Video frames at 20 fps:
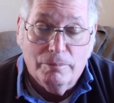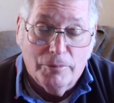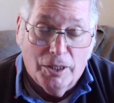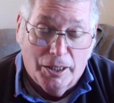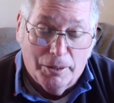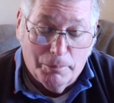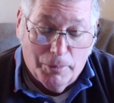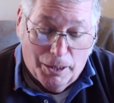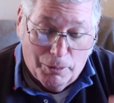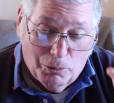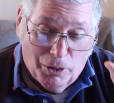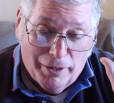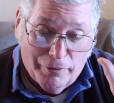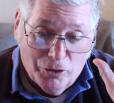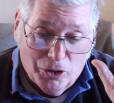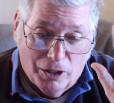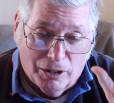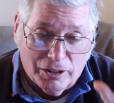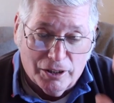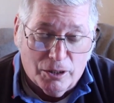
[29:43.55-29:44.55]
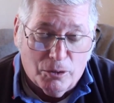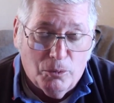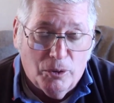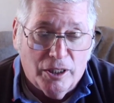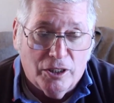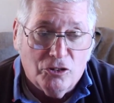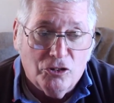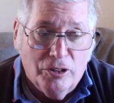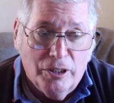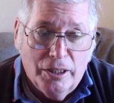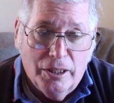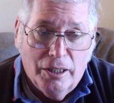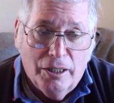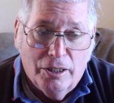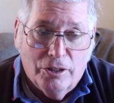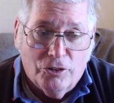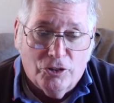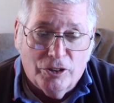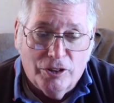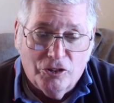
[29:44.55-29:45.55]
and my wife called it quits.
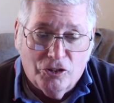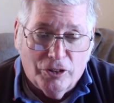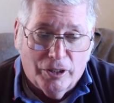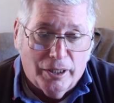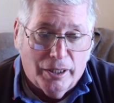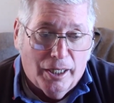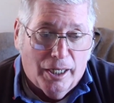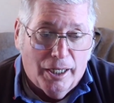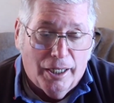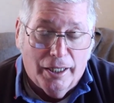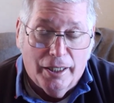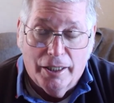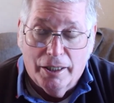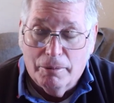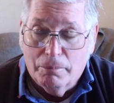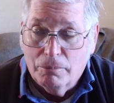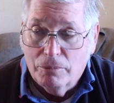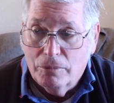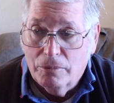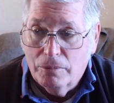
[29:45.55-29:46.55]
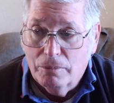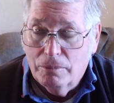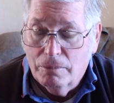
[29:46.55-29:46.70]
She said, "I am